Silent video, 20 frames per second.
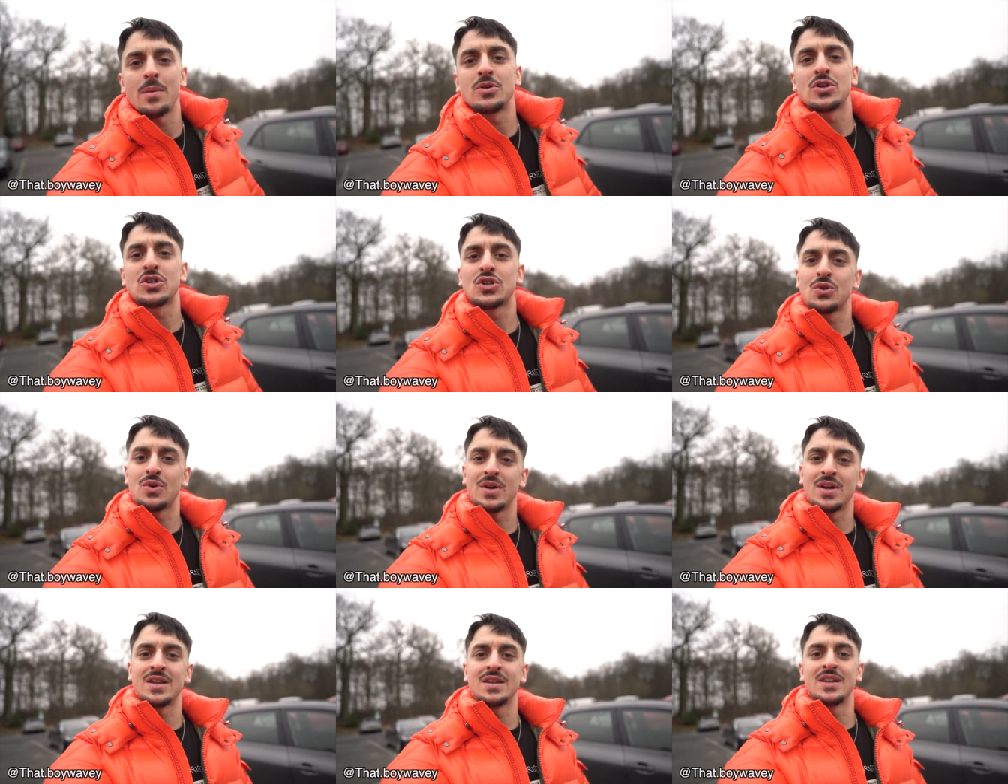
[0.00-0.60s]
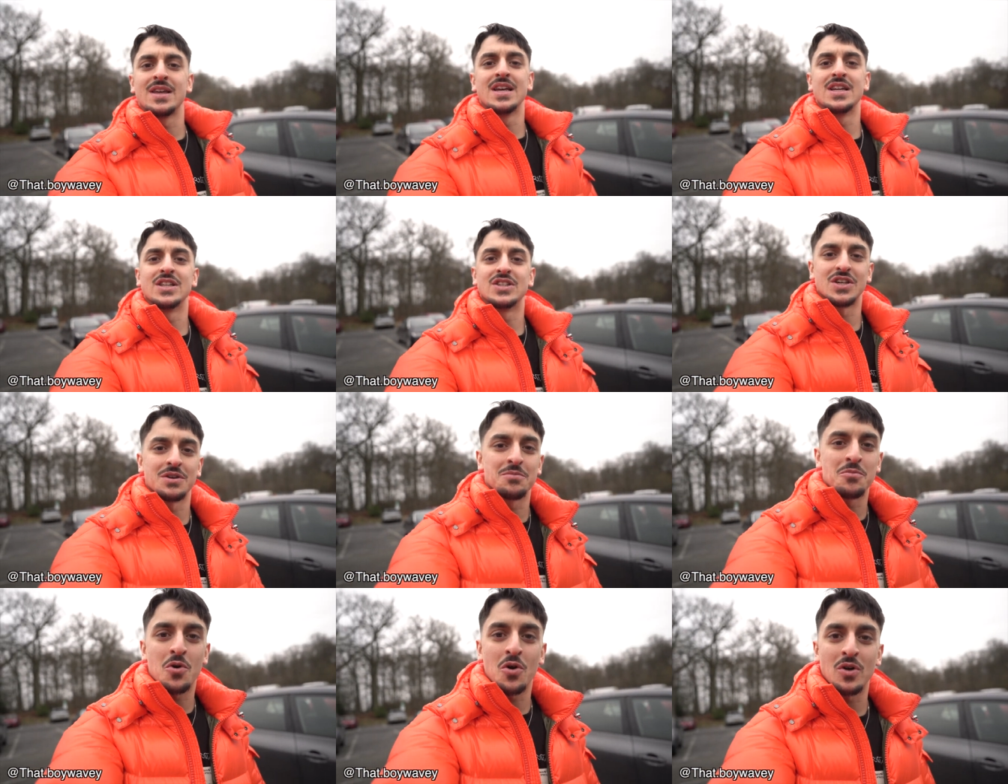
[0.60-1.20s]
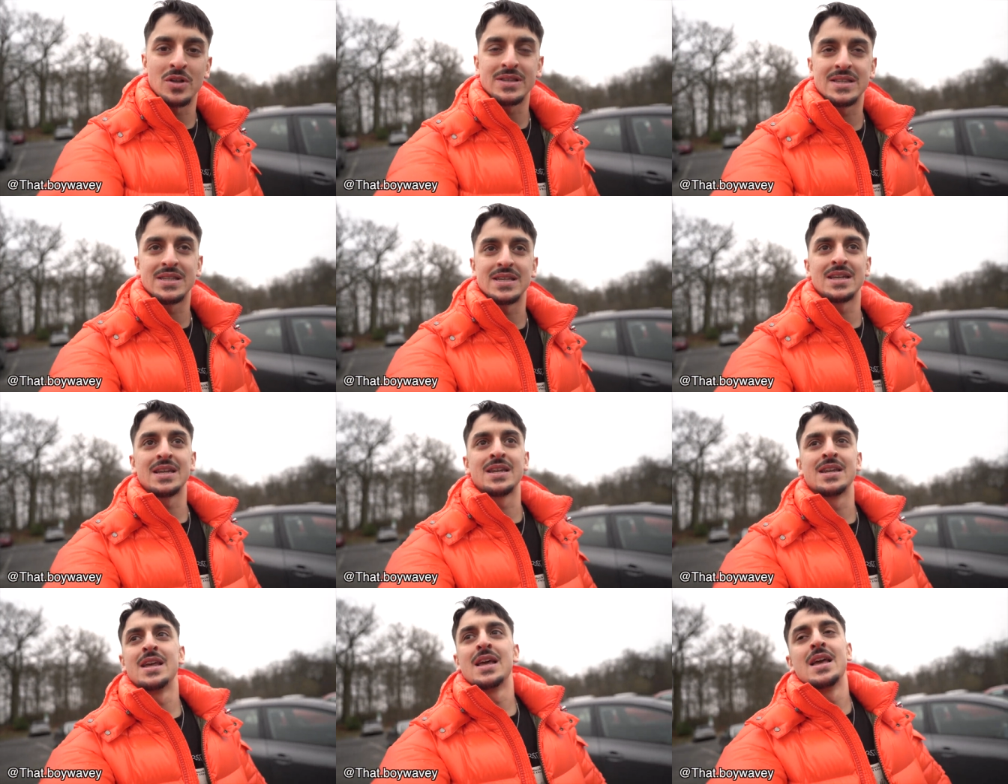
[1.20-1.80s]
be shooting gym
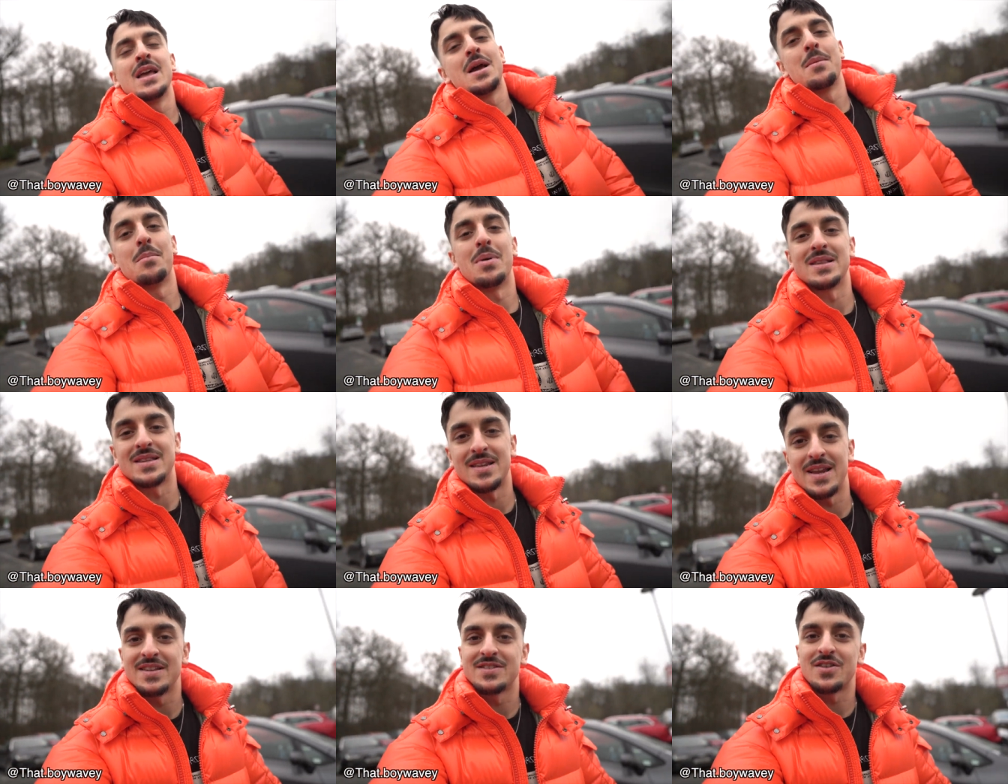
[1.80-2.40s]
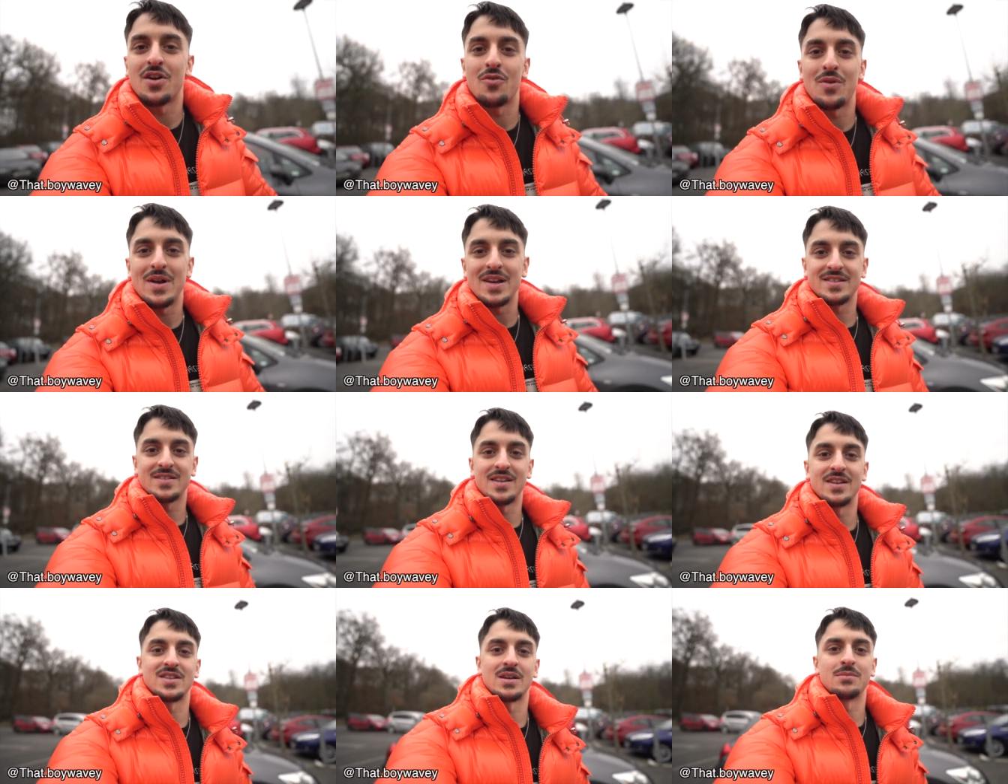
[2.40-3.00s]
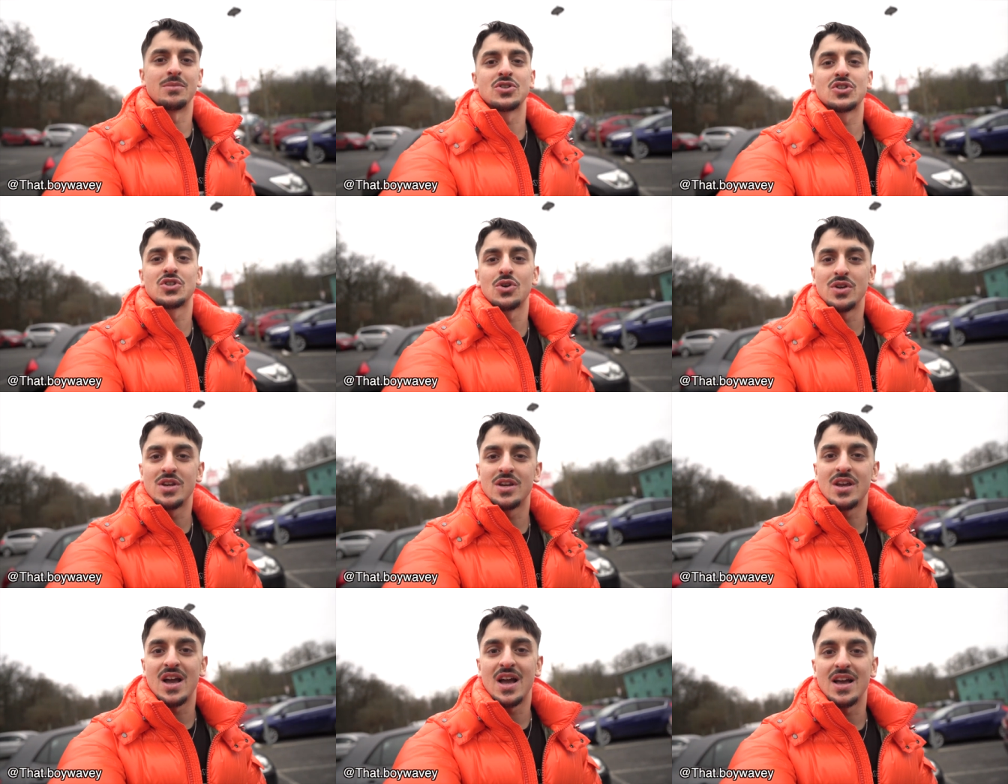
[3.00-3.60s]
content but today's our rest day so i'm gonna show
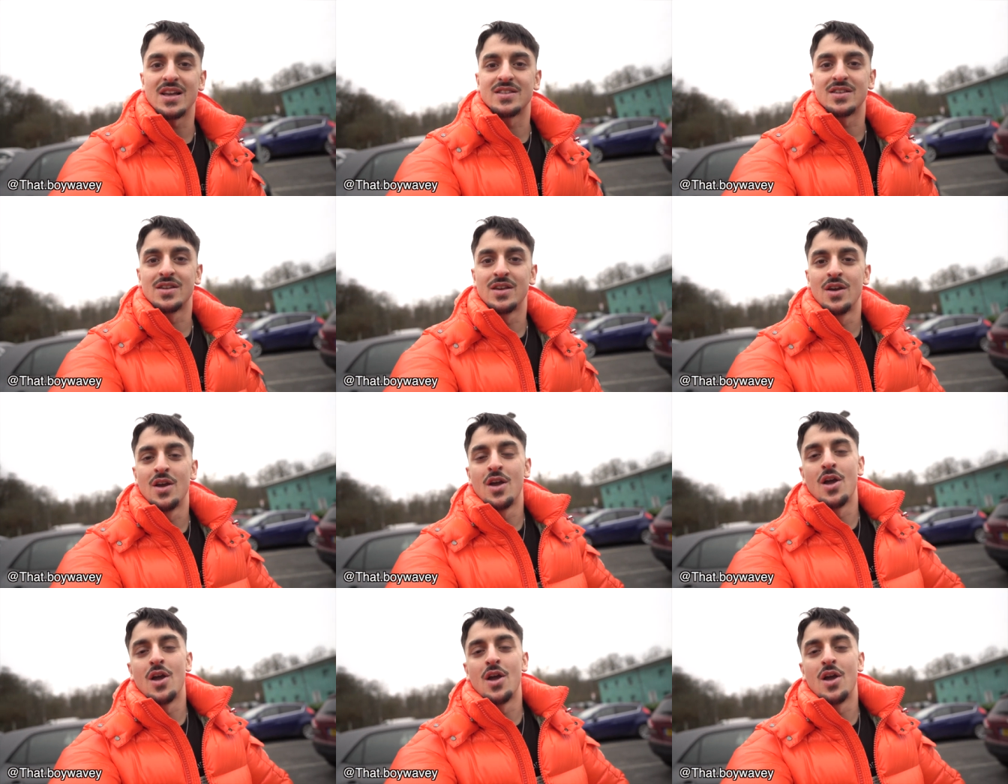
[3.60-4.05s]
you guys